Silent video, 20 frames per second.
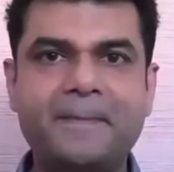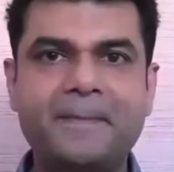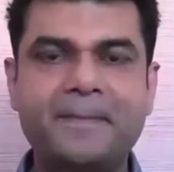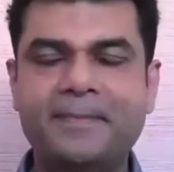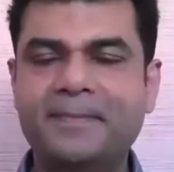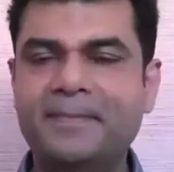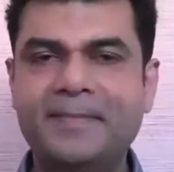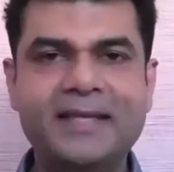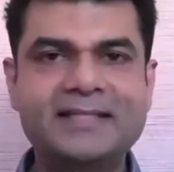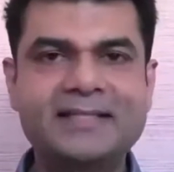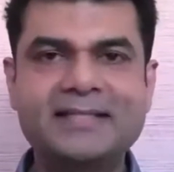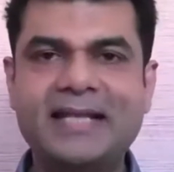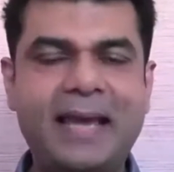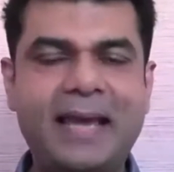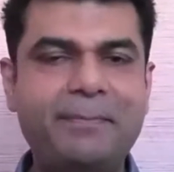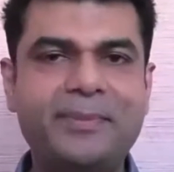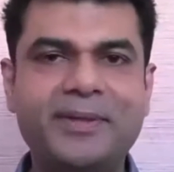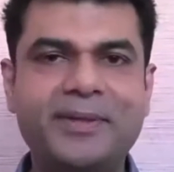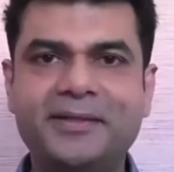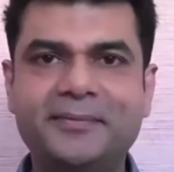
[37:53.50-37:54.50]
Doesn't
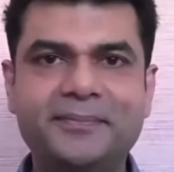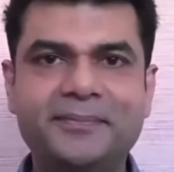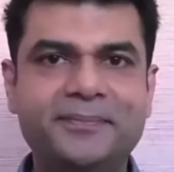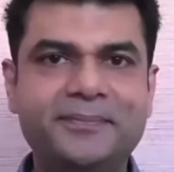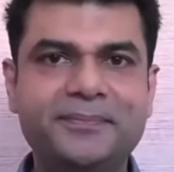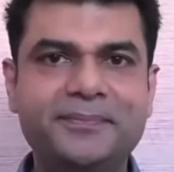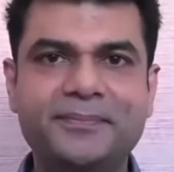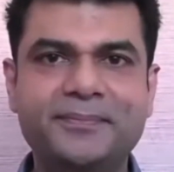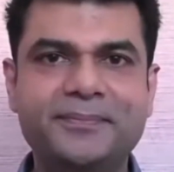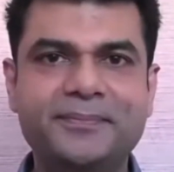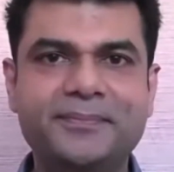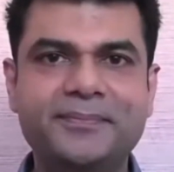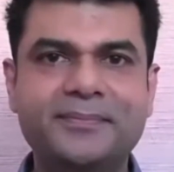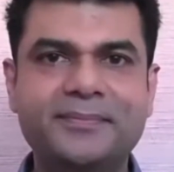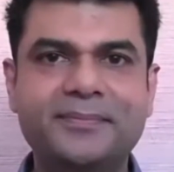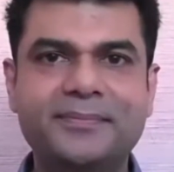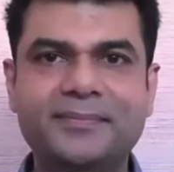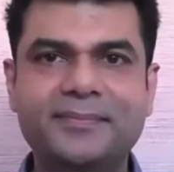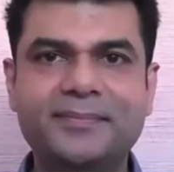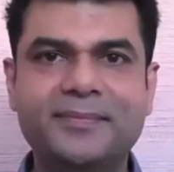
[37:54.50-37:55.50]
happen.
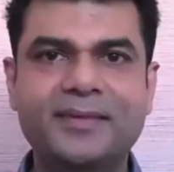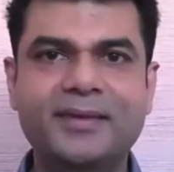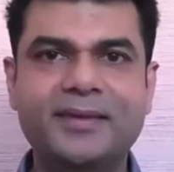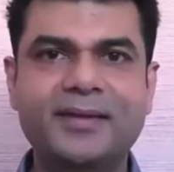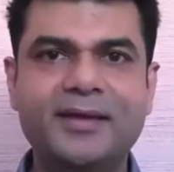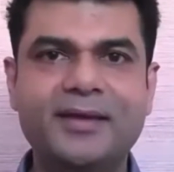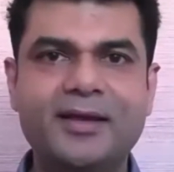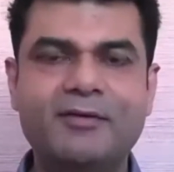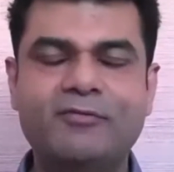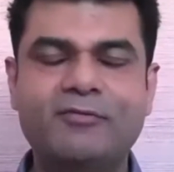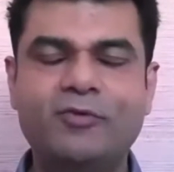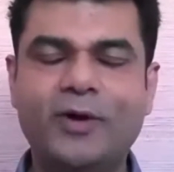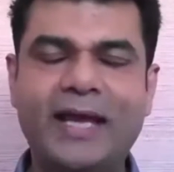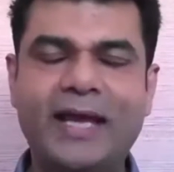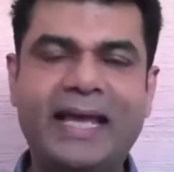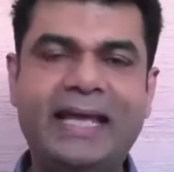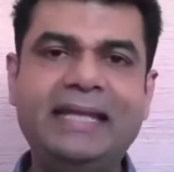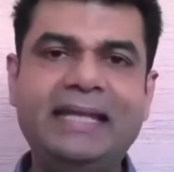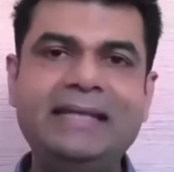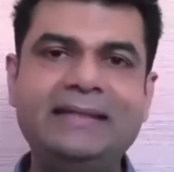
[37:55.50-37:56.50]
For
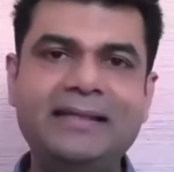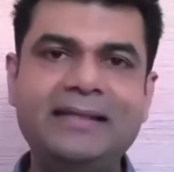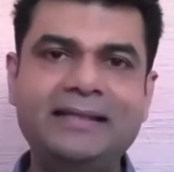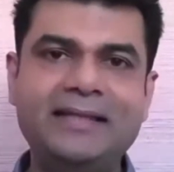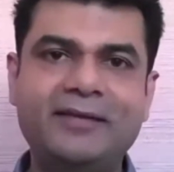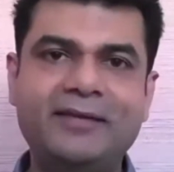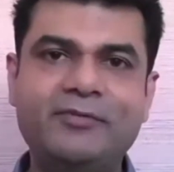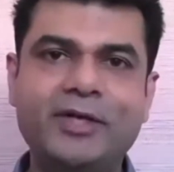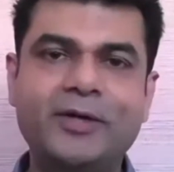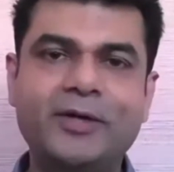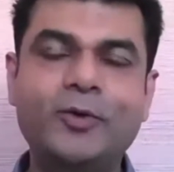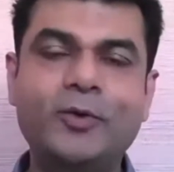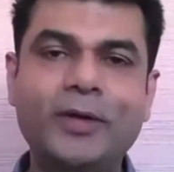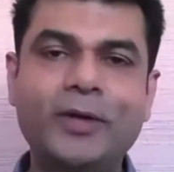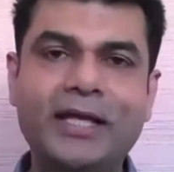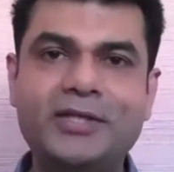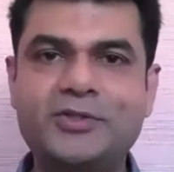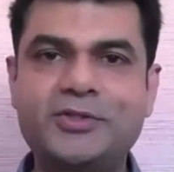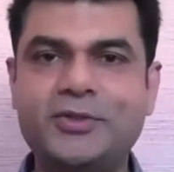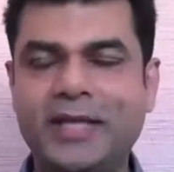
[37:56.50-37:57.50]
anything that we are good
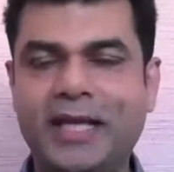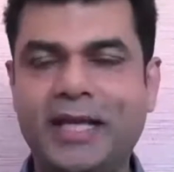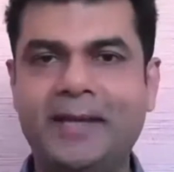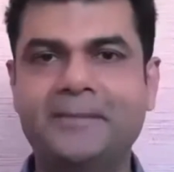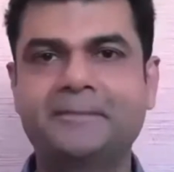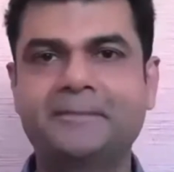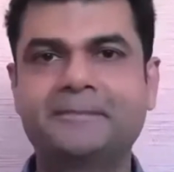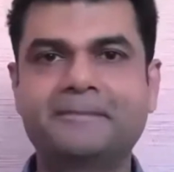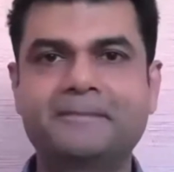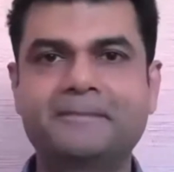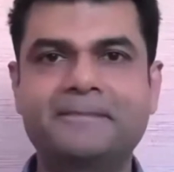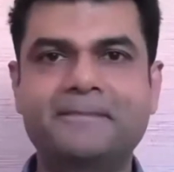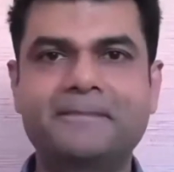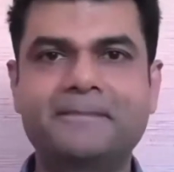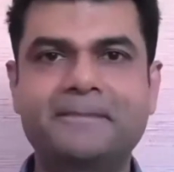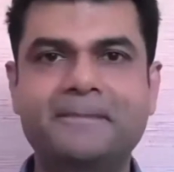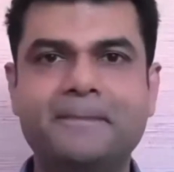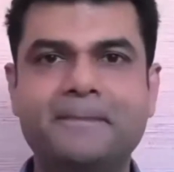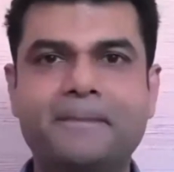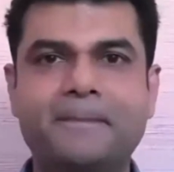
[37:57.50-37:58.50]
at today,
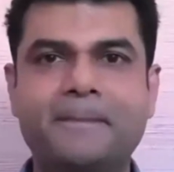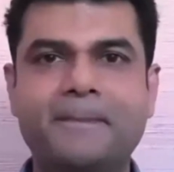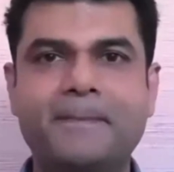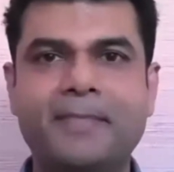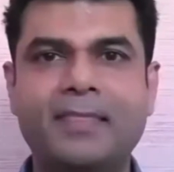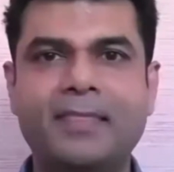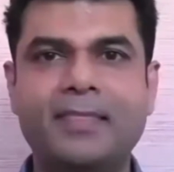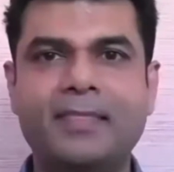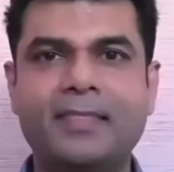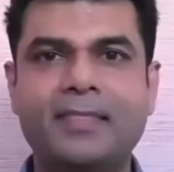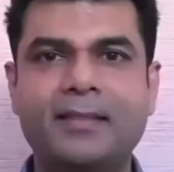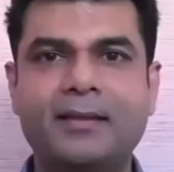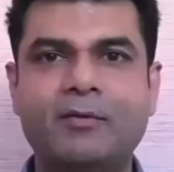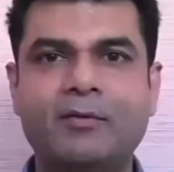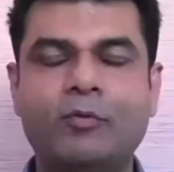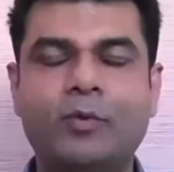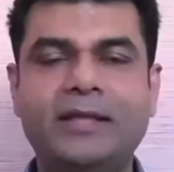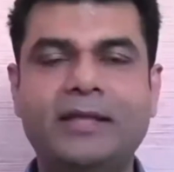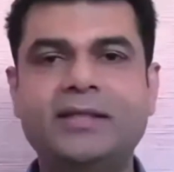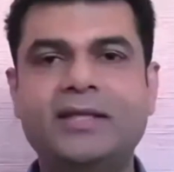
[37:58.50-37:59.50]

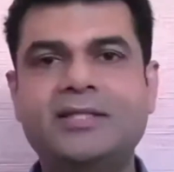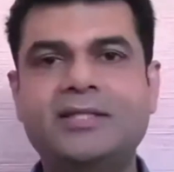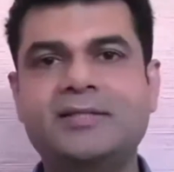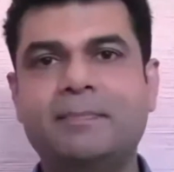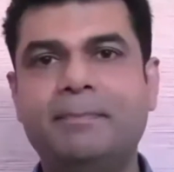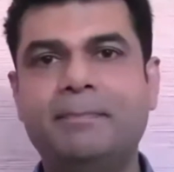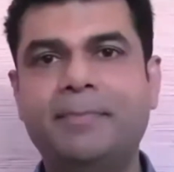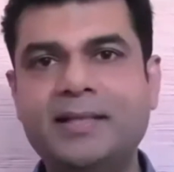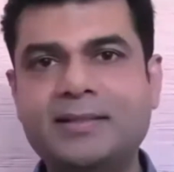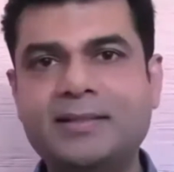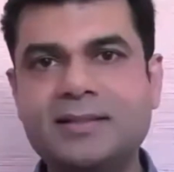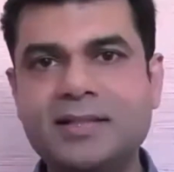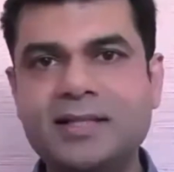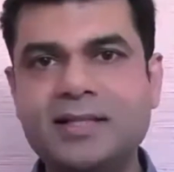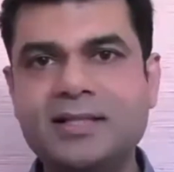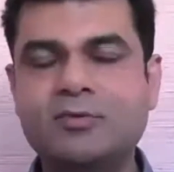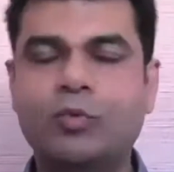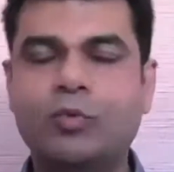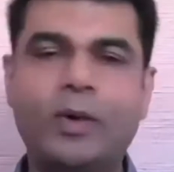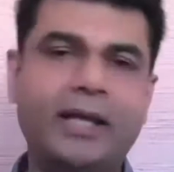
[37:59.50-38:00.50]
whether it's a
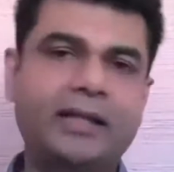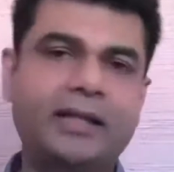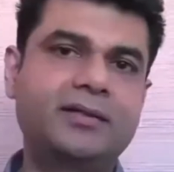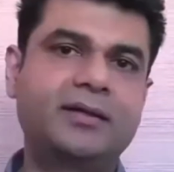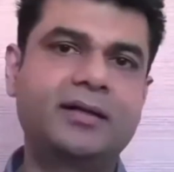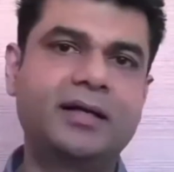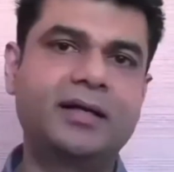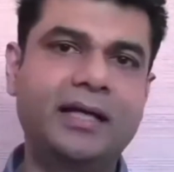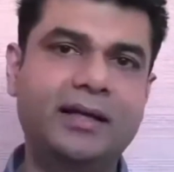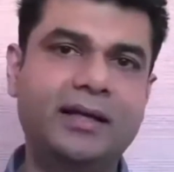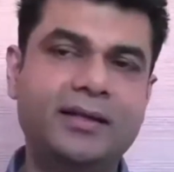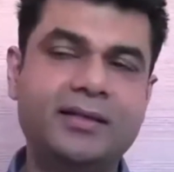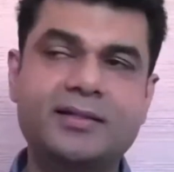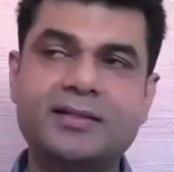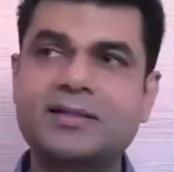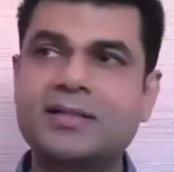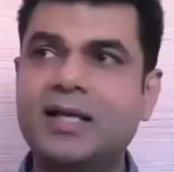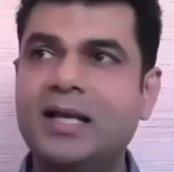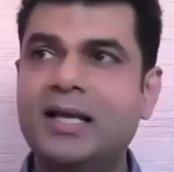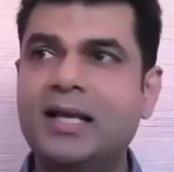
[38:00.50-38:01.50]
business, whether it
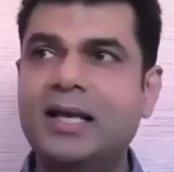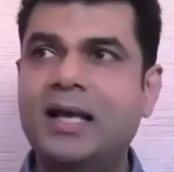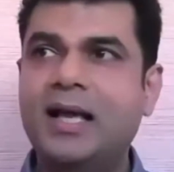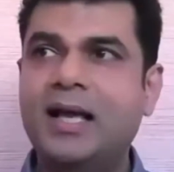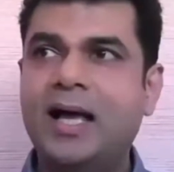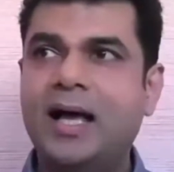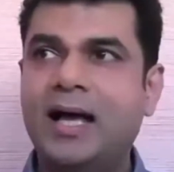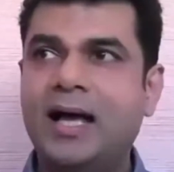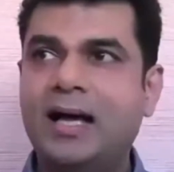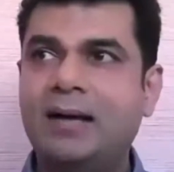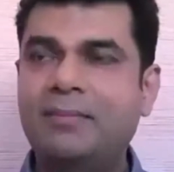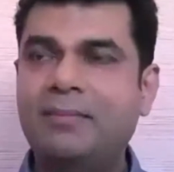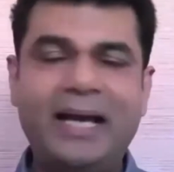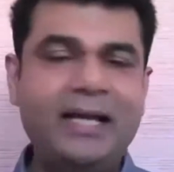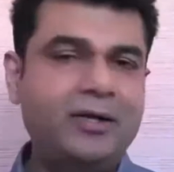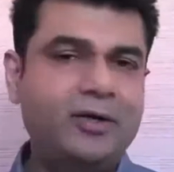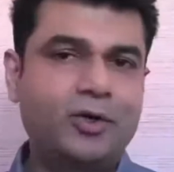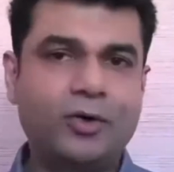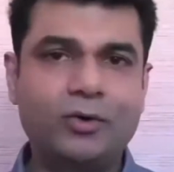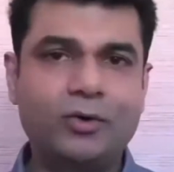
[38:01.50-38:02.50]
is, I don't know,